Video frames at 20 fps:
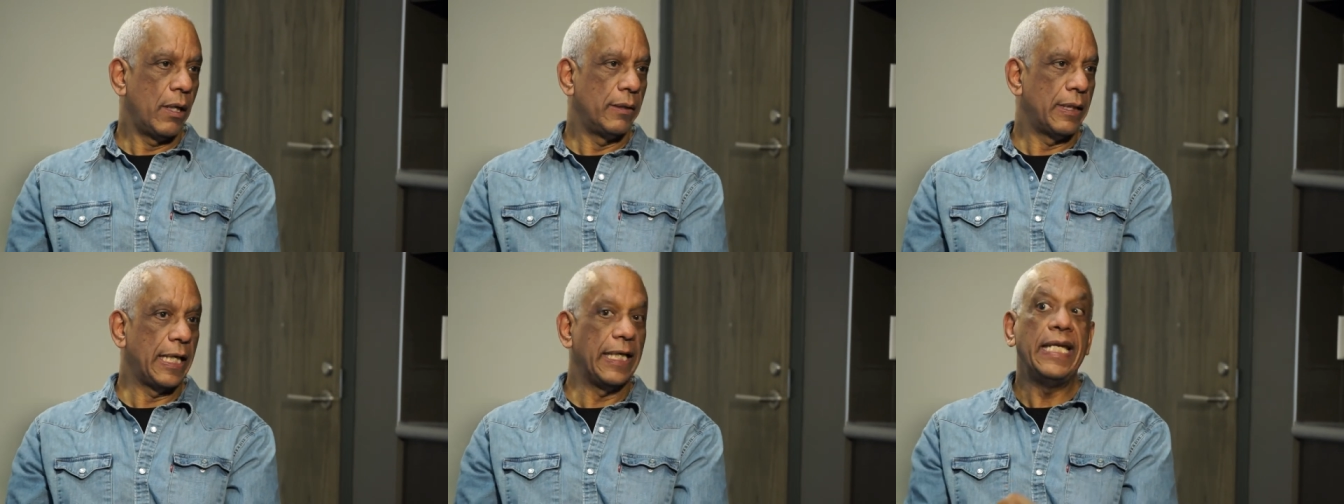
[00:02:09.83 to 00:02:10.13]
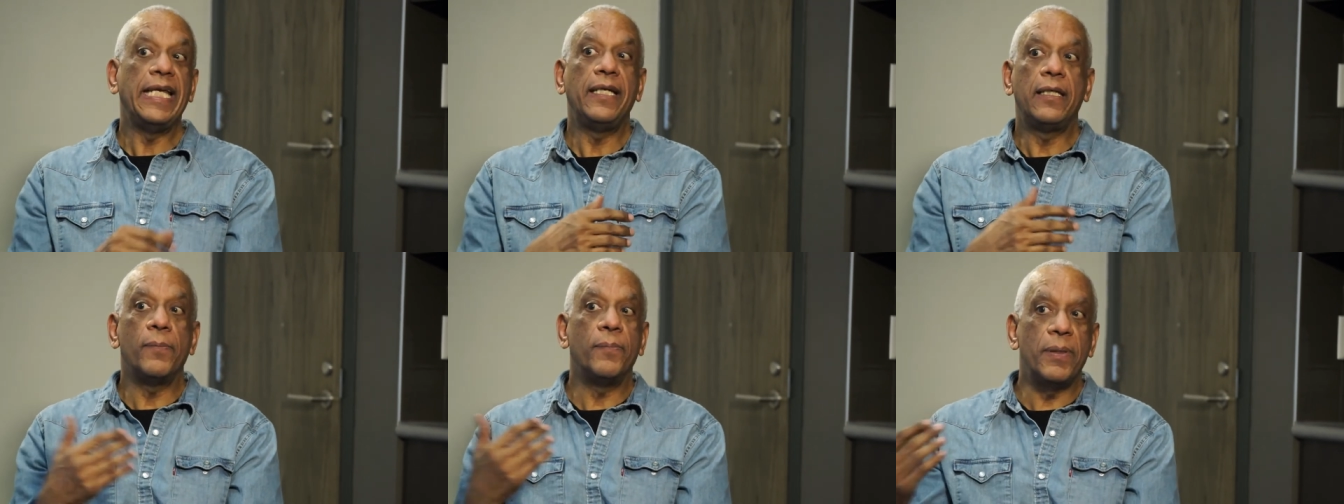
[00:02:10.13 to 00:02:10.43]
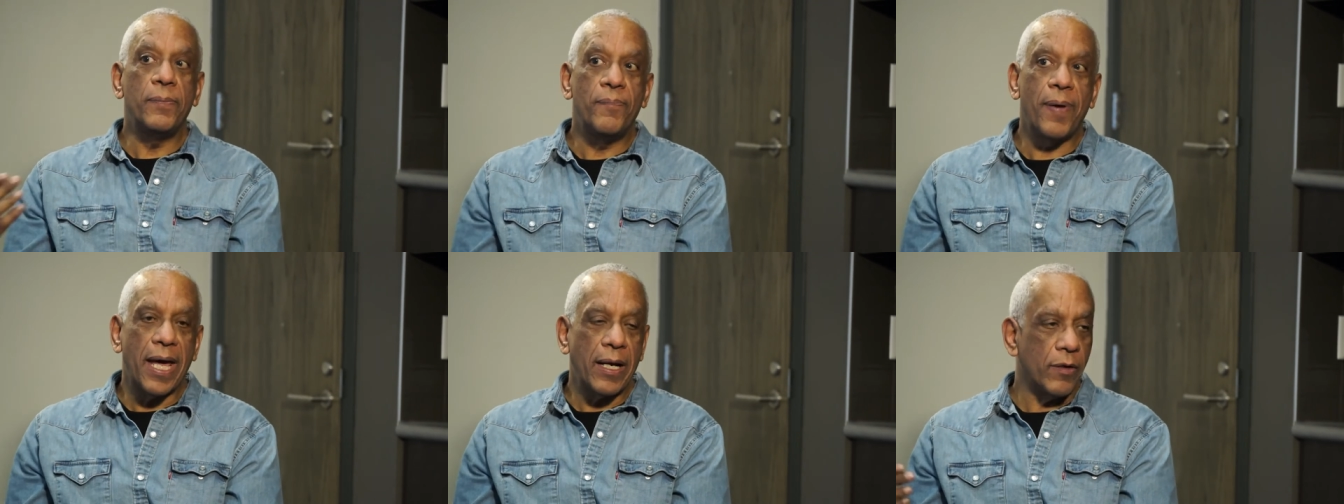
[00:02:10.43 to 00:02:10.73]
They need to
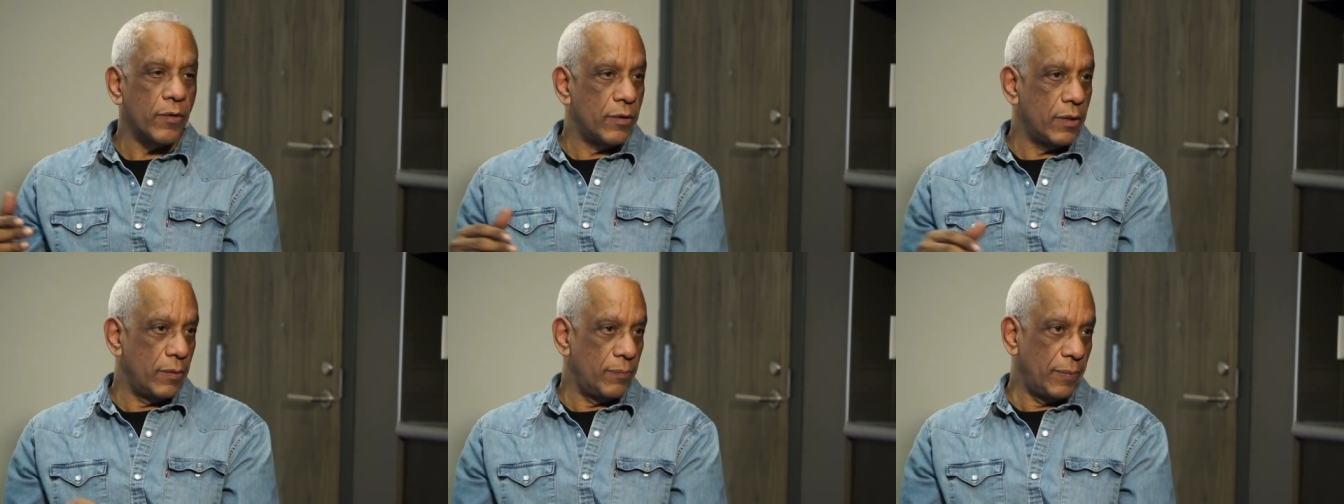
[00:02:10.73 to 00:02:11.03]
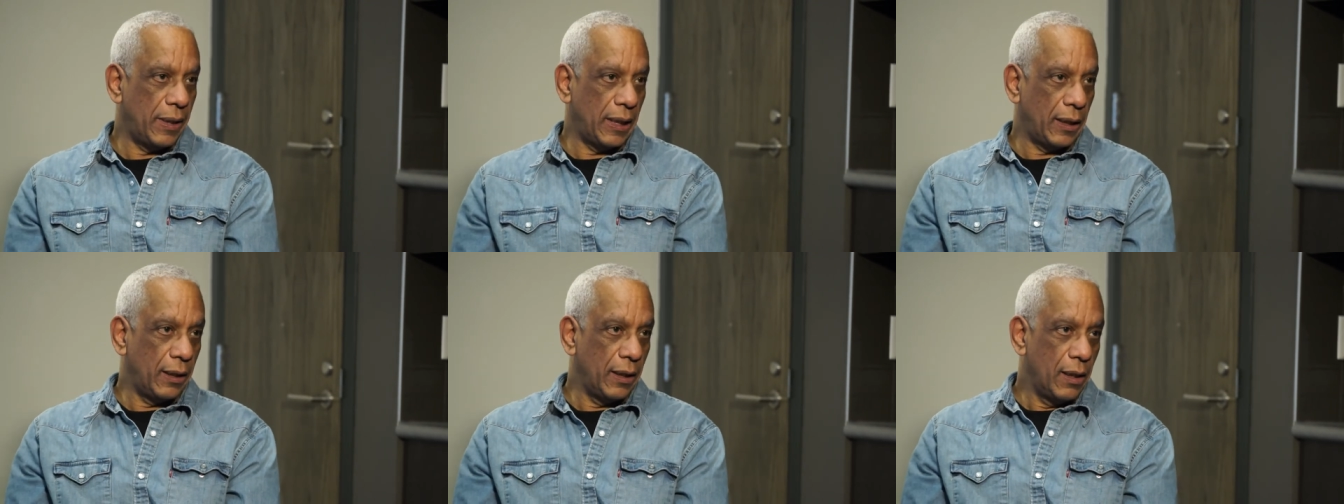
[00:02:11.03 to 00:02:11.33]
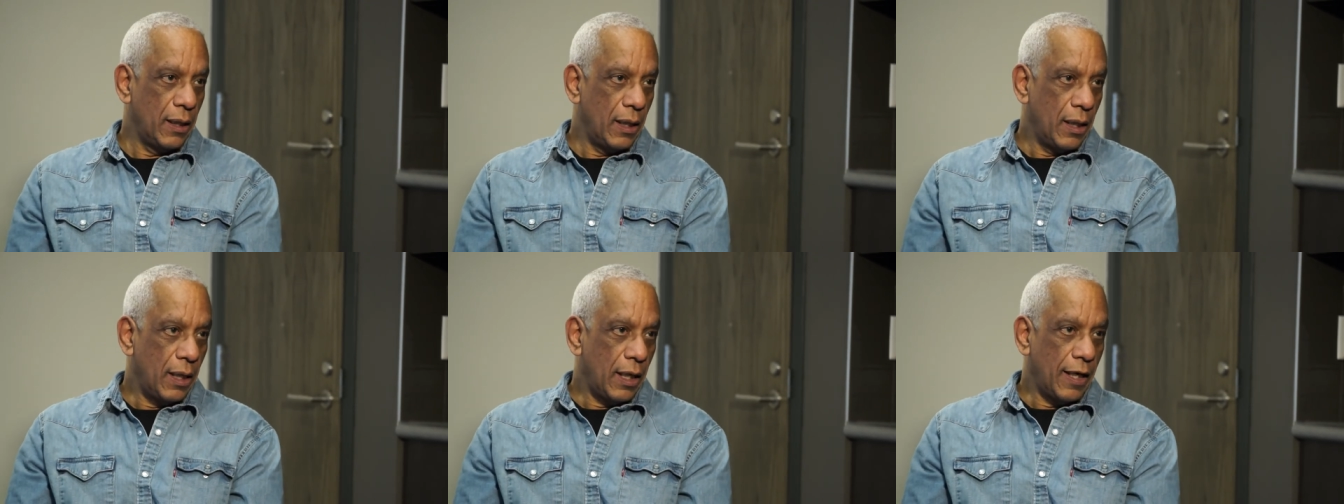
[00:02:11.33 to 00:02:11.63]
be better than me.
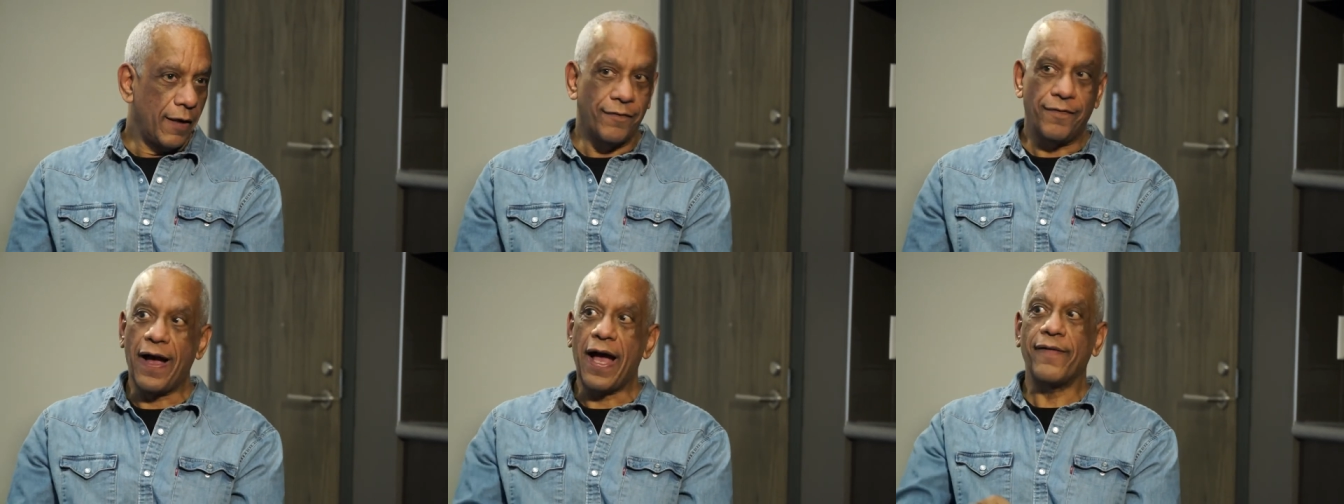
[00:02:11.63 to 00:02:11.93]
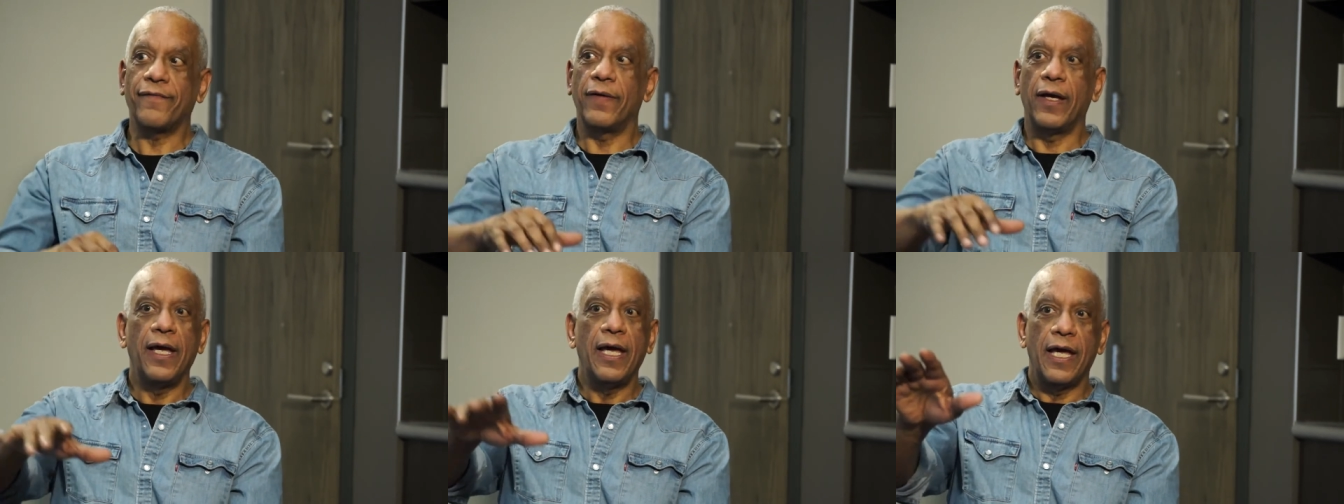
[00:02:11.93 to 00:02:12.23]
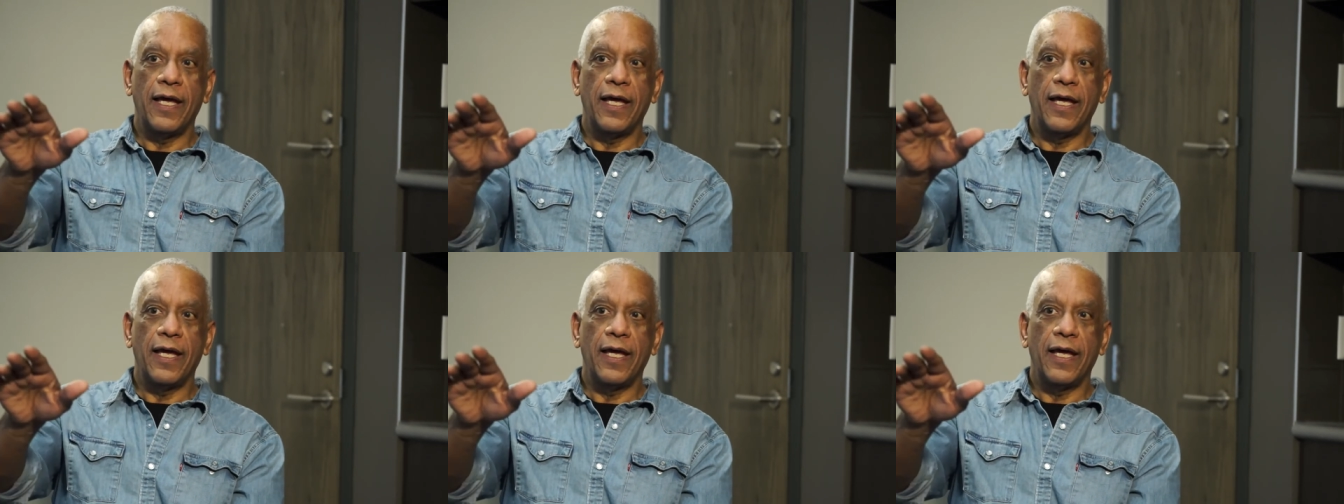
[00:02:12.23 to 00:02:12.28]
If I,